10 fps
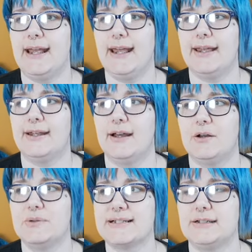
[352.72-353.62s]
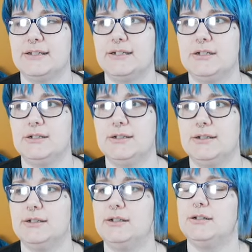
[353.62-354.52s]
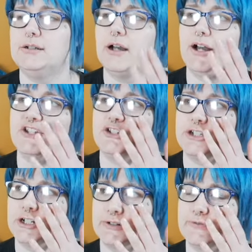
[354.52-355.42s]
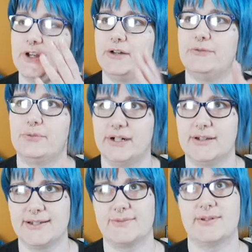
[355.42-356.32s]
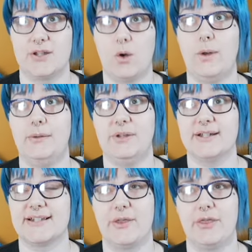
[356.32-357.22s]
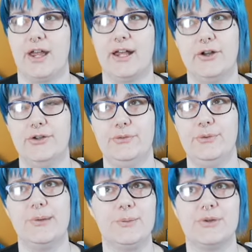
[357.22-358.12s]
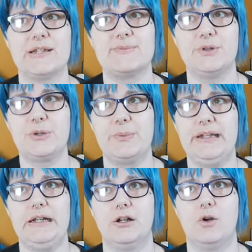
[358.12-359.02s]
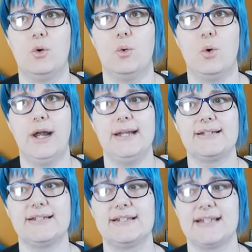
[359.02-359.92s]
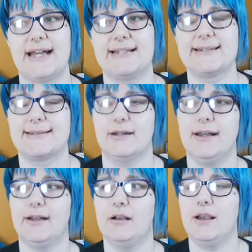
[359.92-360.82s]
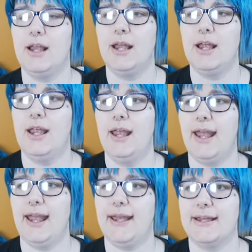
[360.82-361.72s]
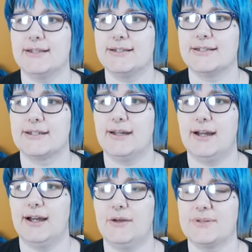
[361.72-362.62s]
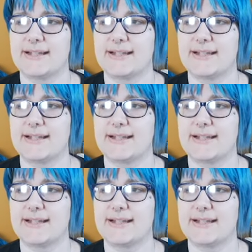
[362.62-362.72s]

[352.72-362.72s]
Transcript: and I was a little unsure of where this was going because I couldn't remember this book being quite to that style, and I was